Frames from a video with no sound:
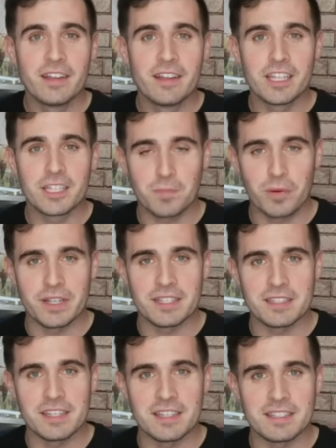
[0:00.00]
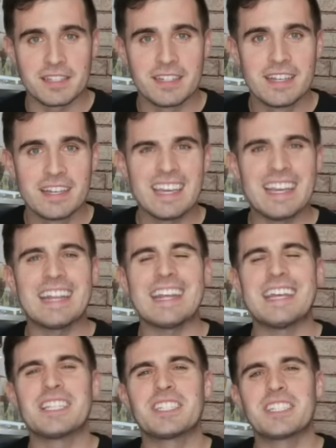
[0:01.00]
this preseason. It
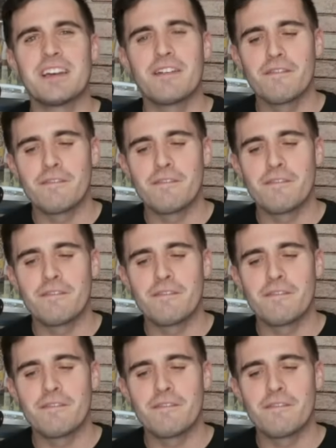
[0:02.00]
is